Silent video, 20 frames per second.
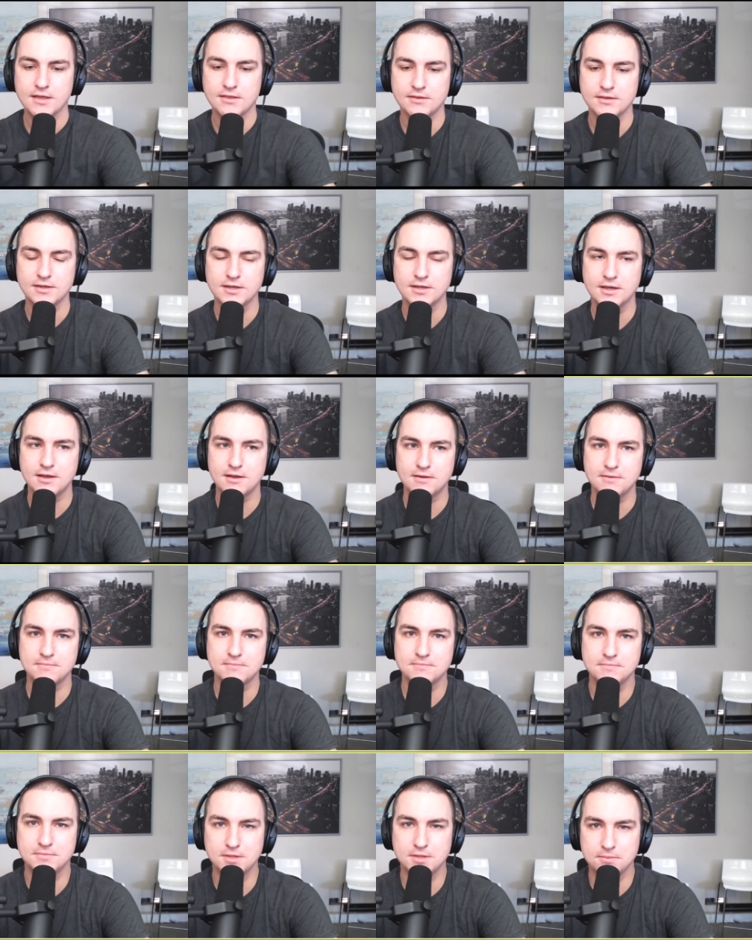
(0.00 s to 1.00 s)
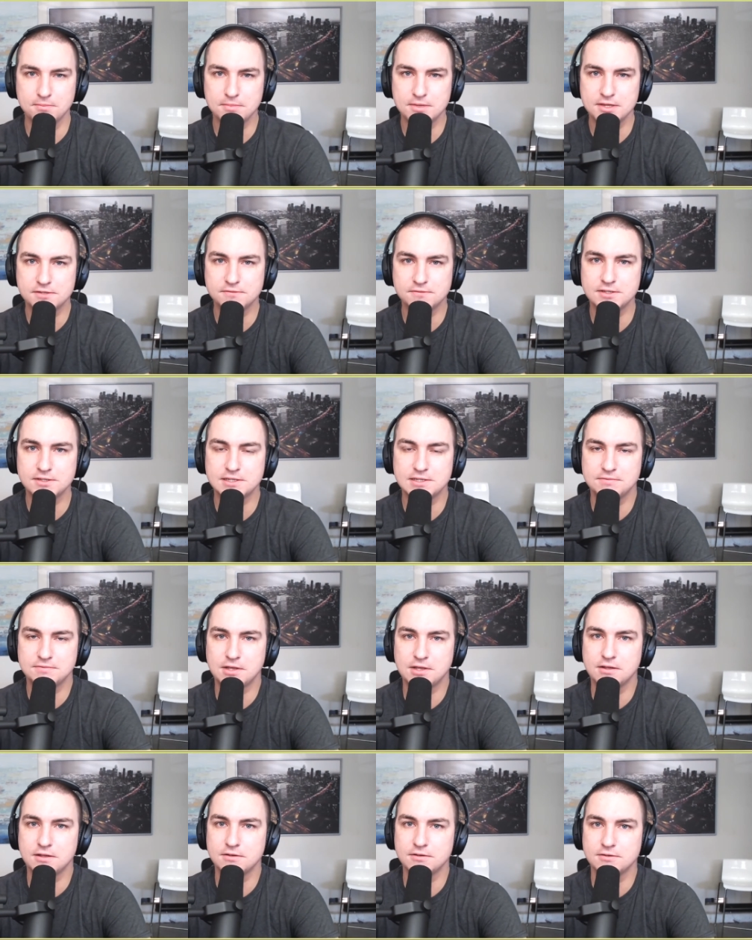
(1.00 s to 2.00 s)
I think the Misfits have
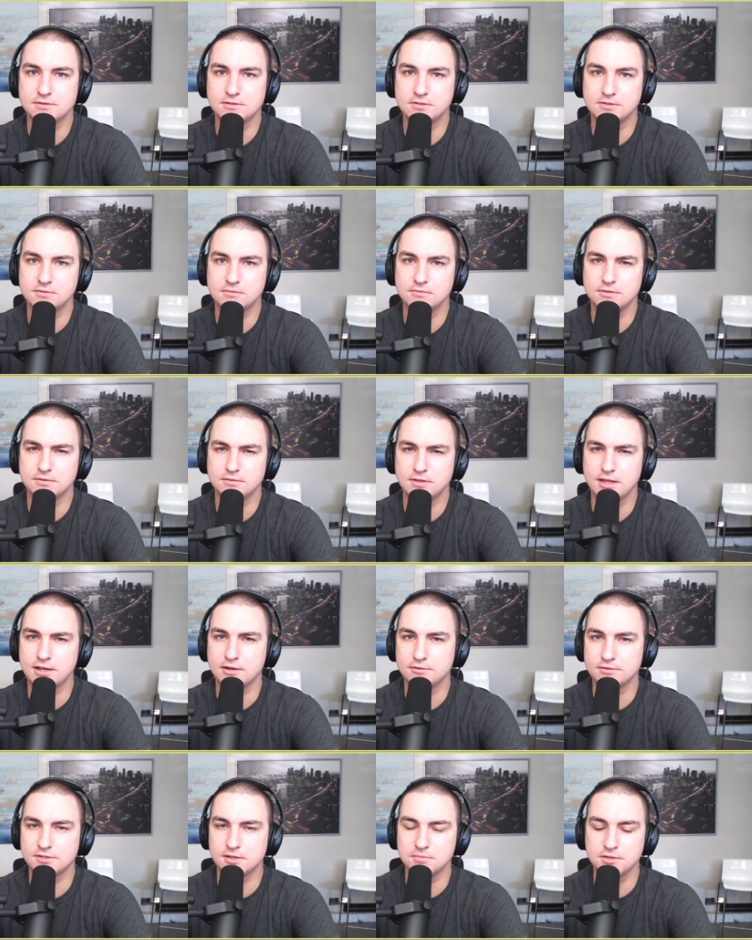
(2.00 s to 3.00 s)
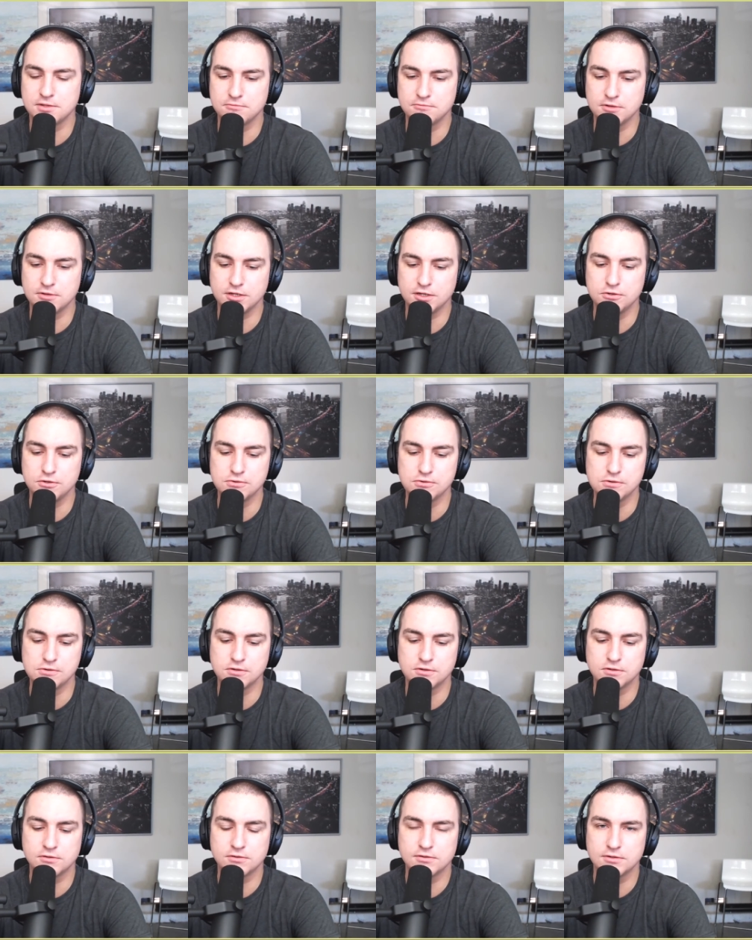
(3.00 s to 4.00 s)
done like something really
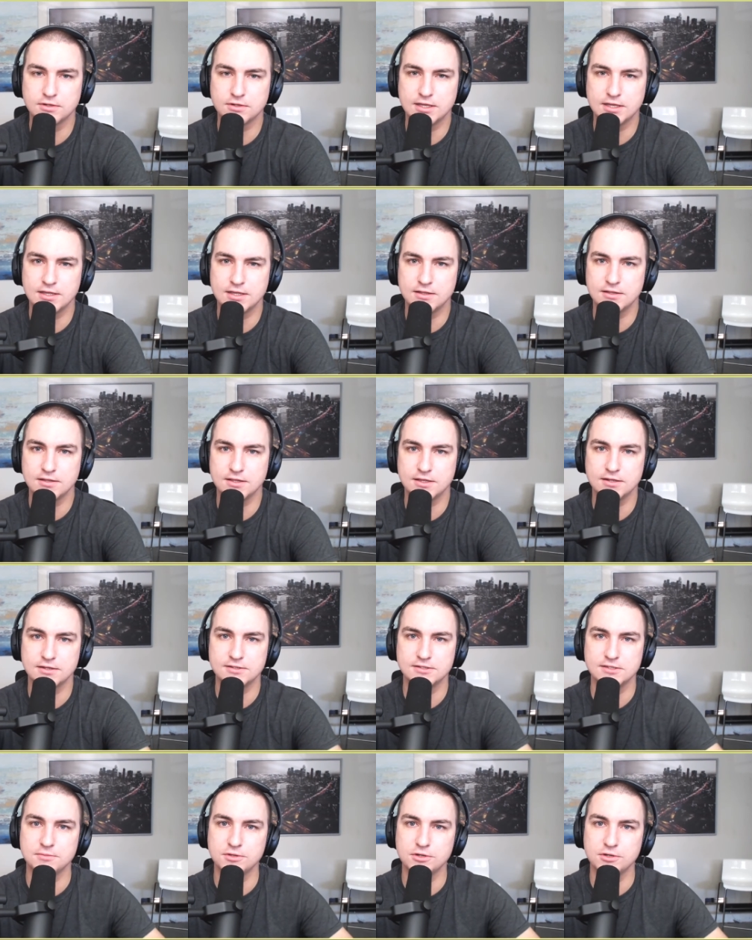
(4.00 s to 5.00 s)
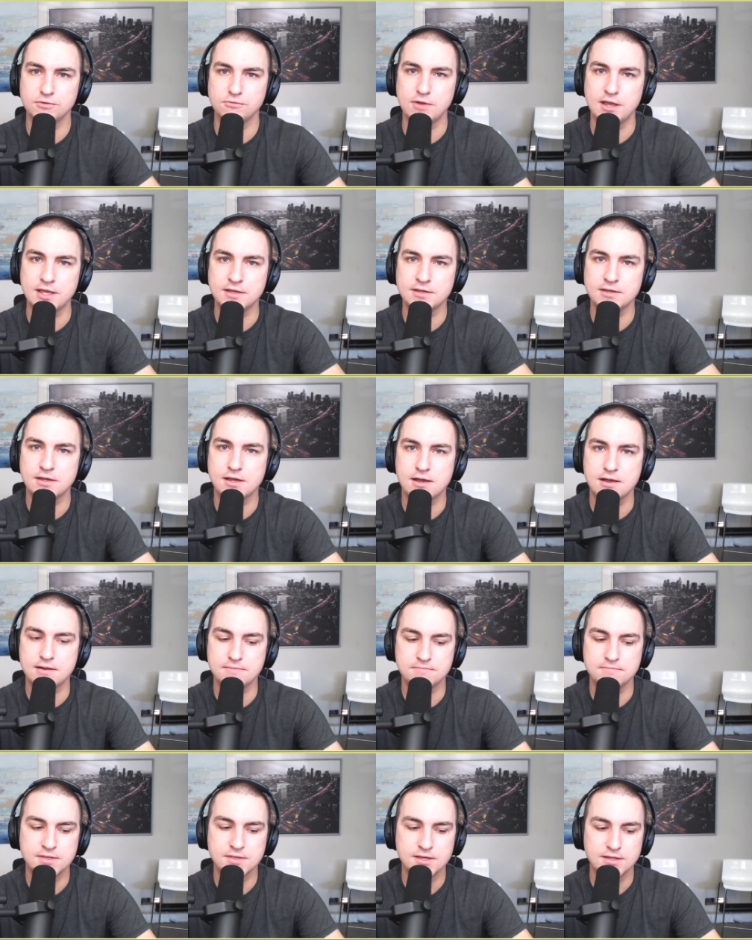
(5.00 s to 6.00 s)
cool in a similar way.
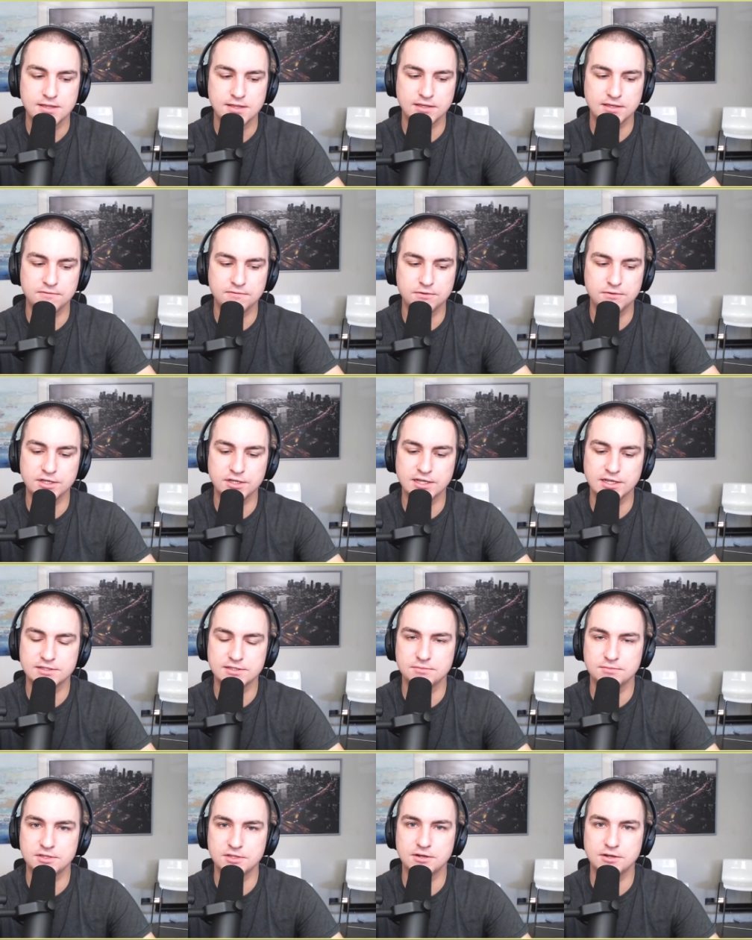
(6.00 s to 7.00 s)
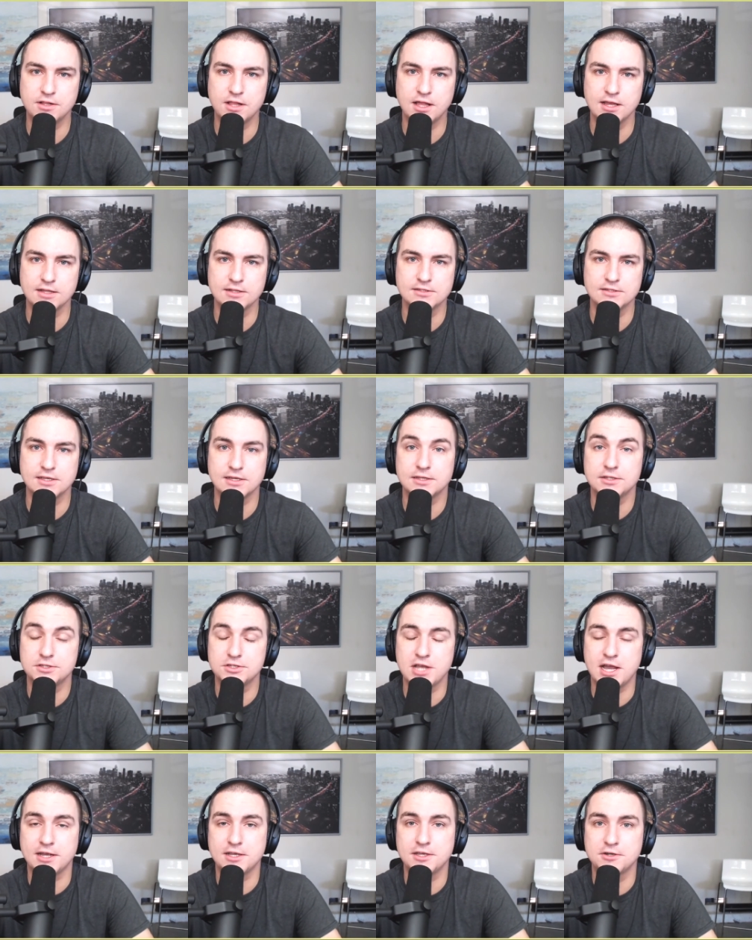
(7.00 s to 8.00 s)
Like if you look at some of their clients, like
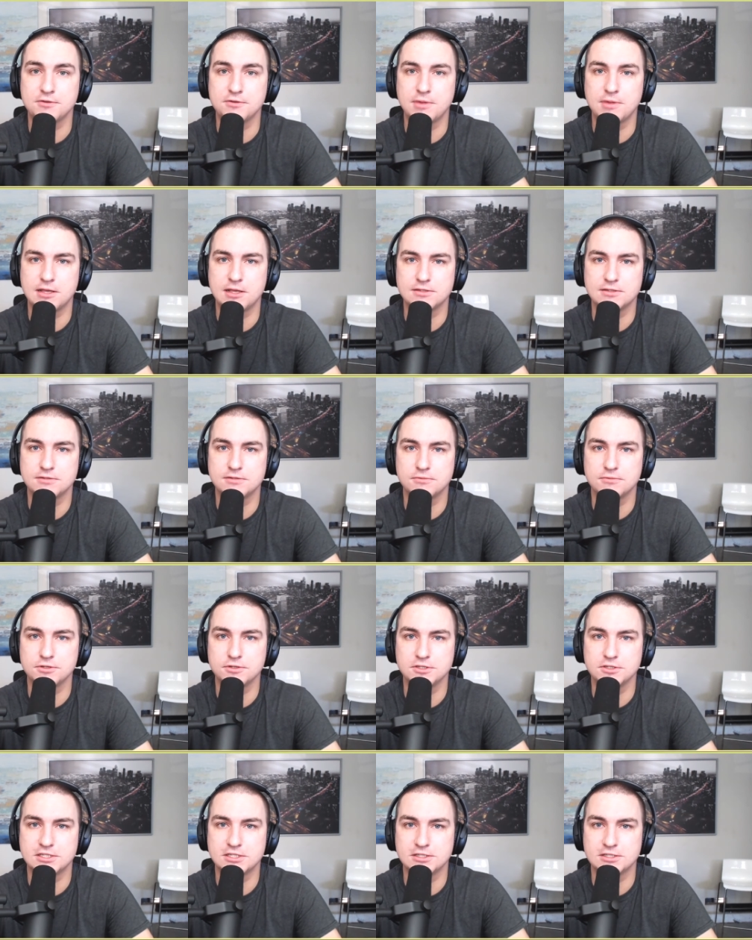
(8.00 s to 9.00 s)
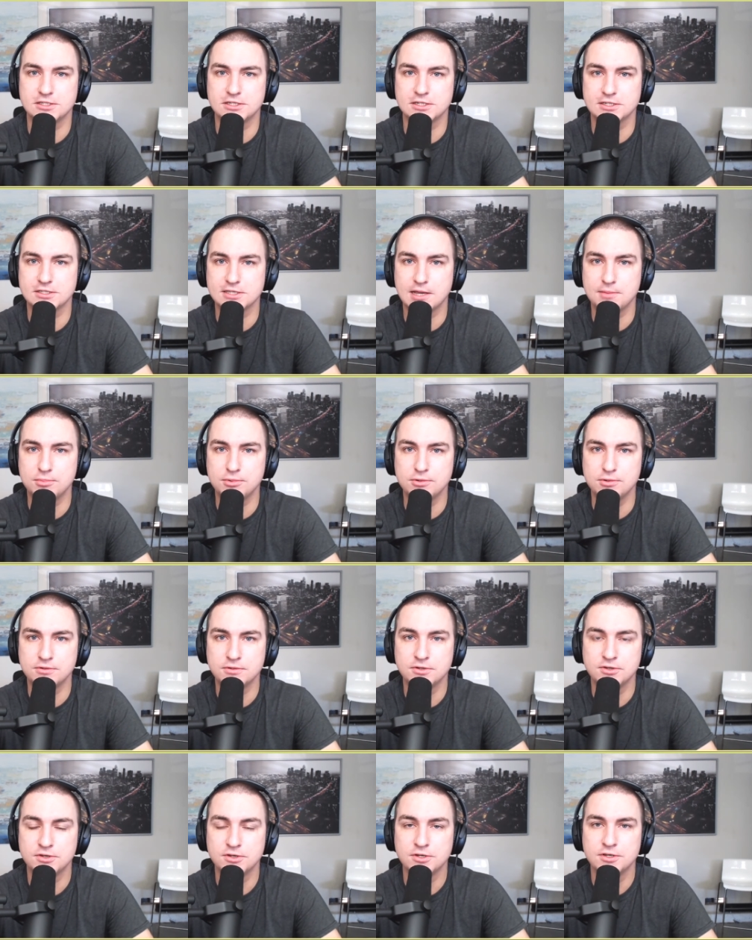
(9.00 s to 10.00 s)
Jackie Hermes, we'll use as an
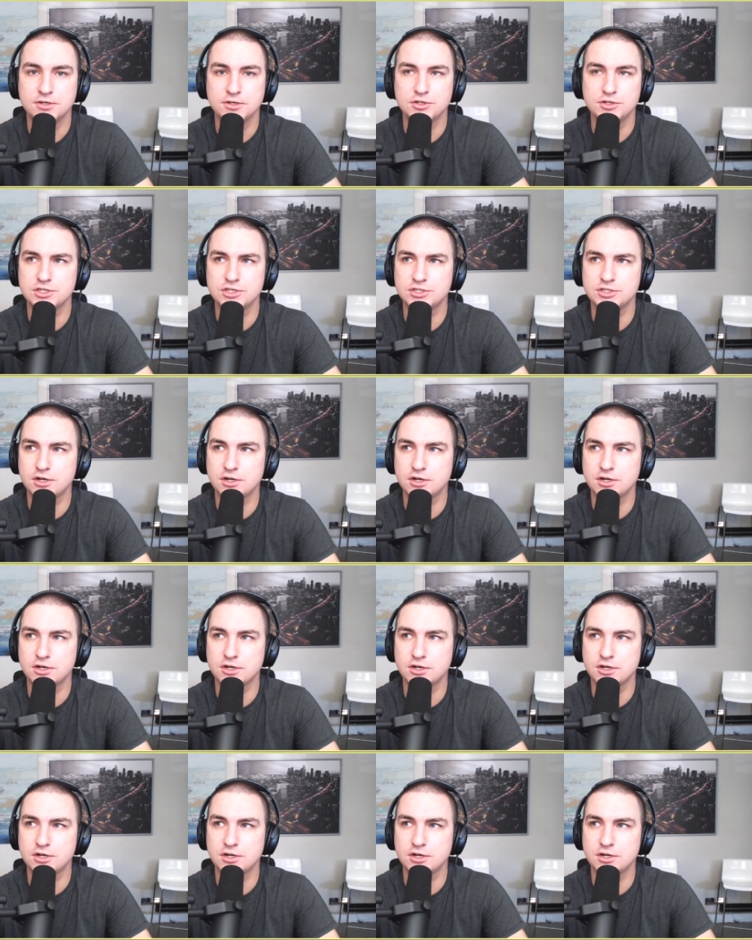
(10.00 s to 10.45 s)
example. She